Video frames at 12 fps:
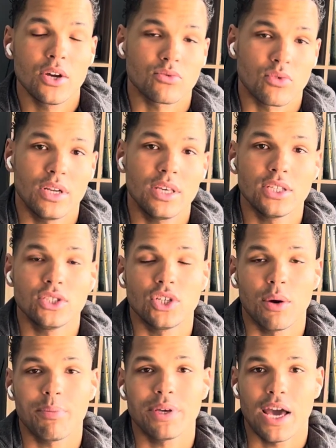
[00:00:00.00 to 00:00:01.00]
running and
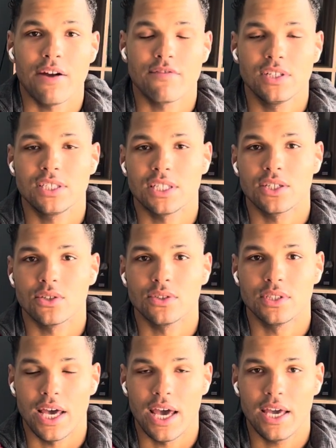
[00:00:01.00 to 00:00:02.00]
jumping every single
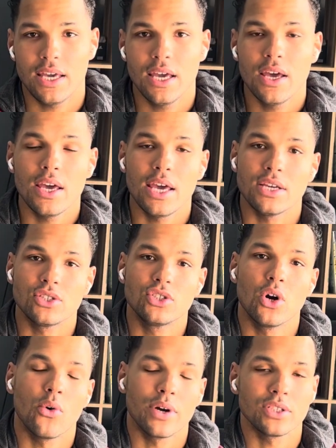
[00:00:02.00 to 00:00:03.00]
day is
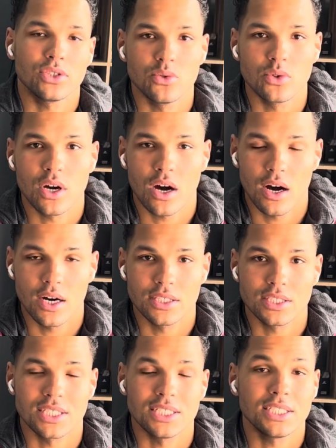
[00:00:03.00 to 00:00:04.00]
going to cause
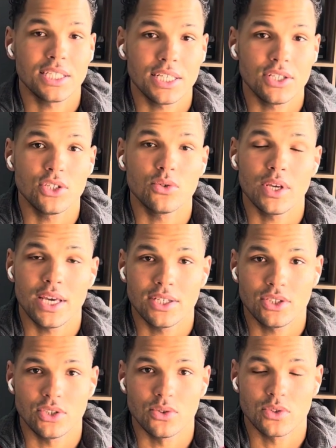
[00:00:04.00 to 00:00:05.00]
continued
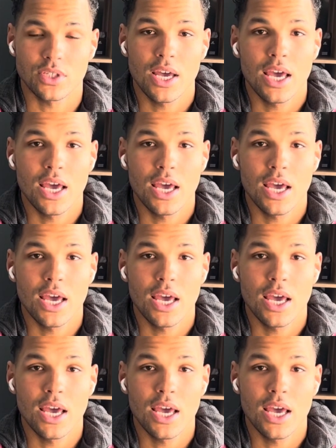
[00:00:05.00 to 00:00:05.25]
issues.